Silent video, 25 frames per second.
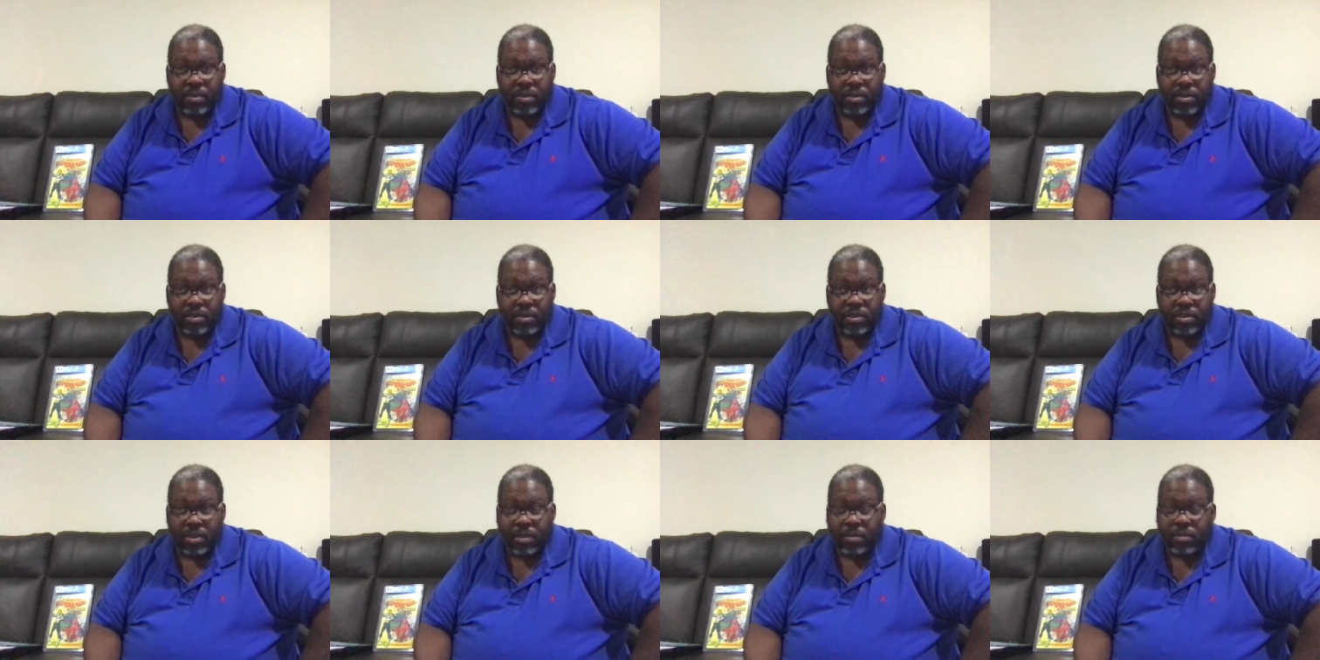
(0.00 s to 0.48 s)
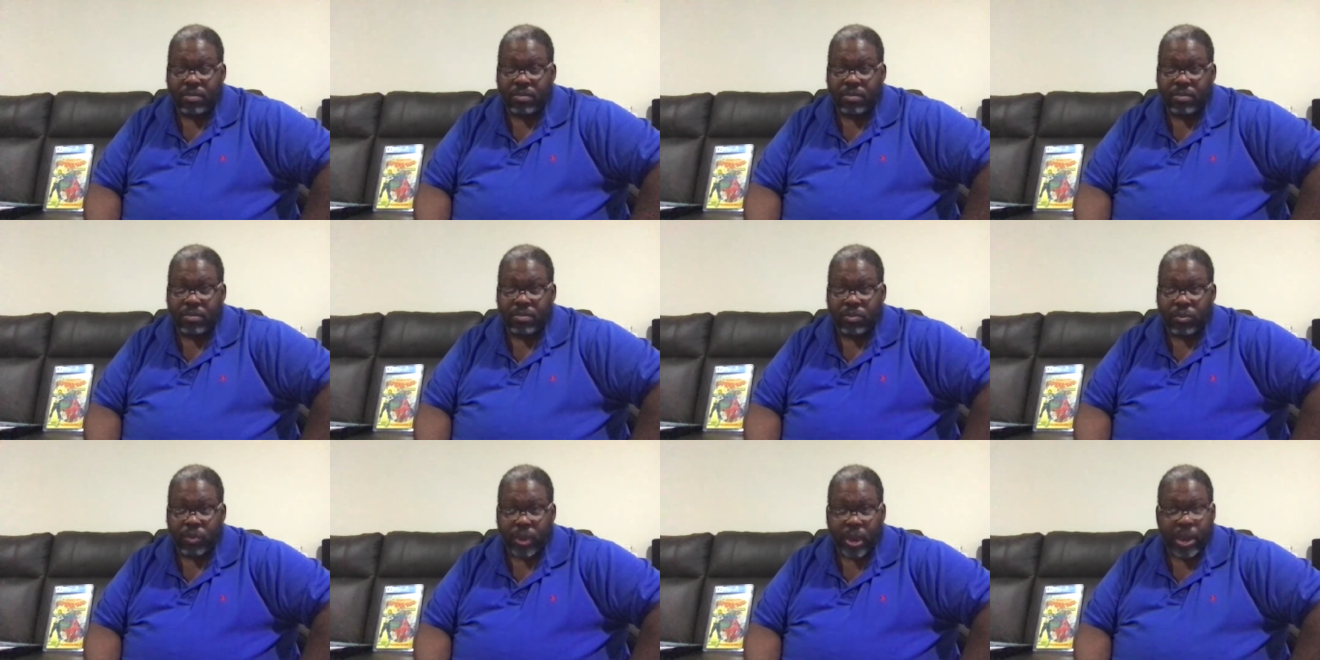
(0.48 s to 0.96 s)

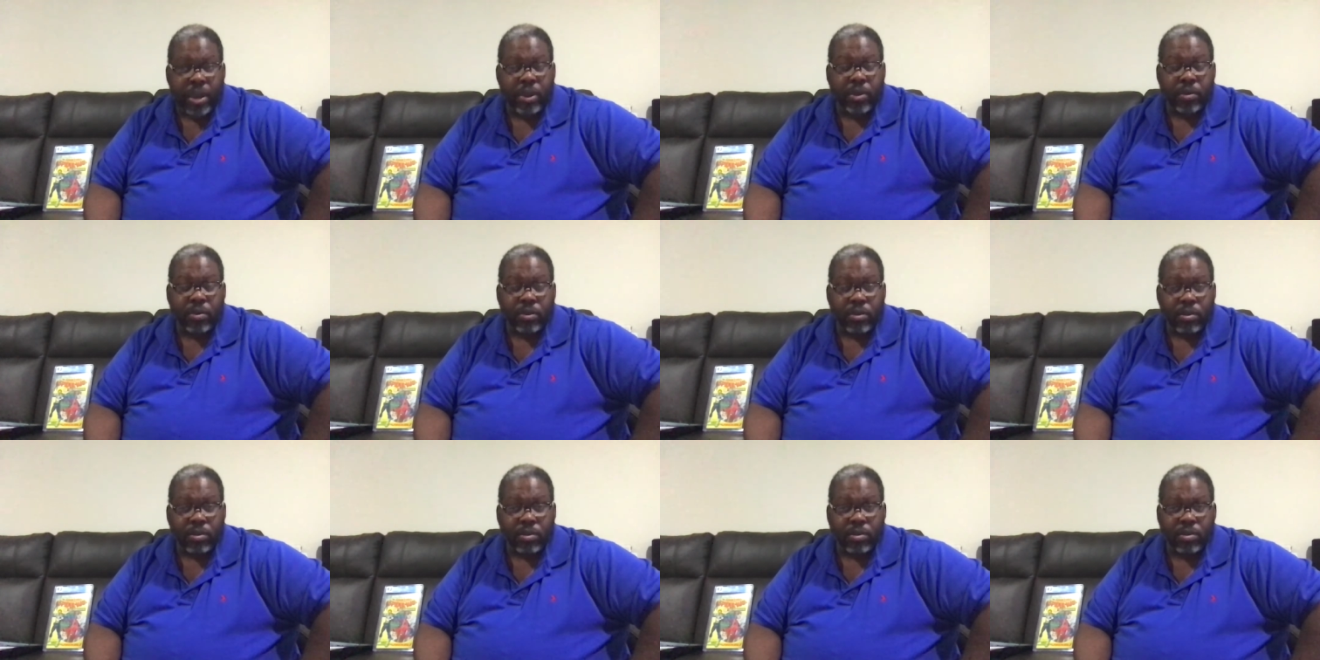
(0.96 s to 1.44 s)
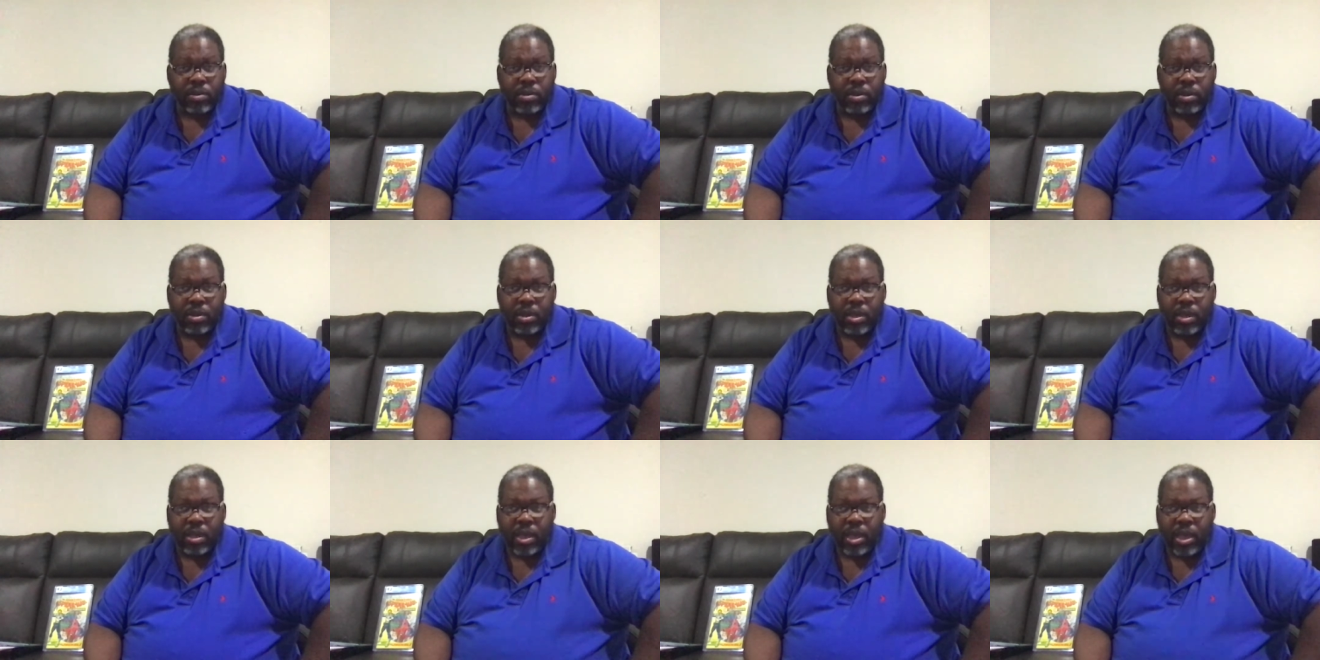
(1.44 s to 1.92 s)
some grader
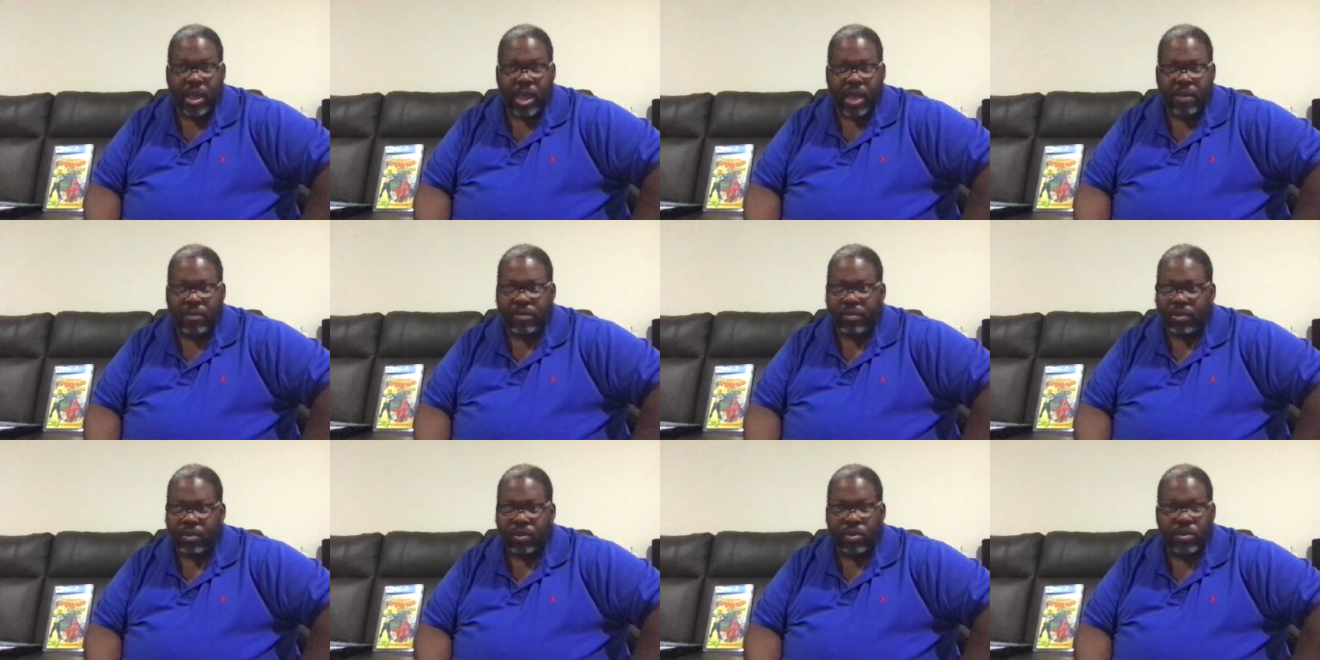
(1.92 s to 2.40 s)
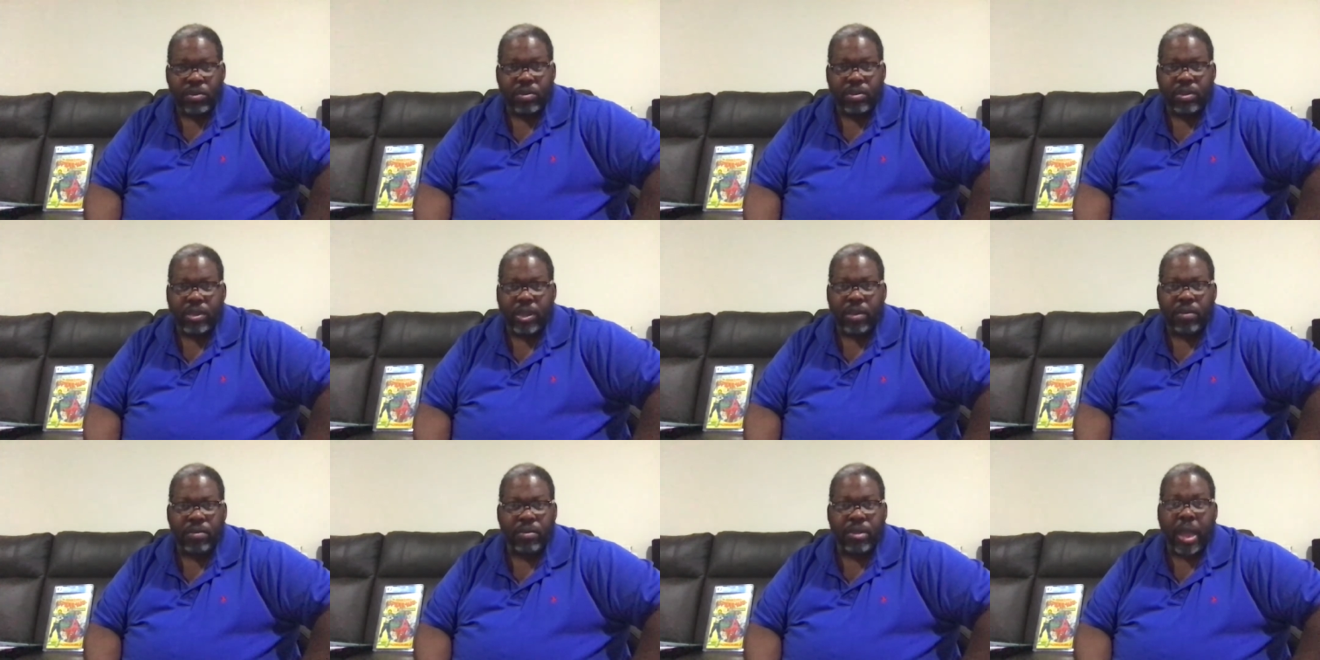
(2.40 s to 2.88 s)
having a good
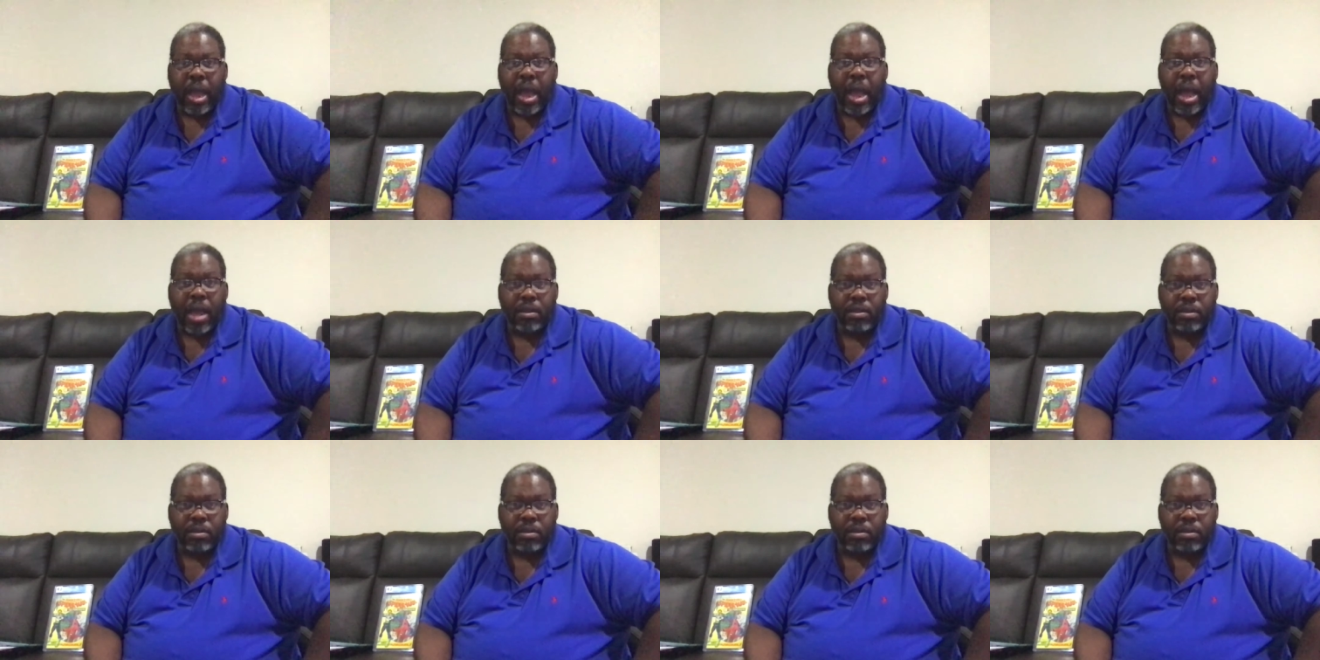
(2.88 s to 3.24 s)
day or not.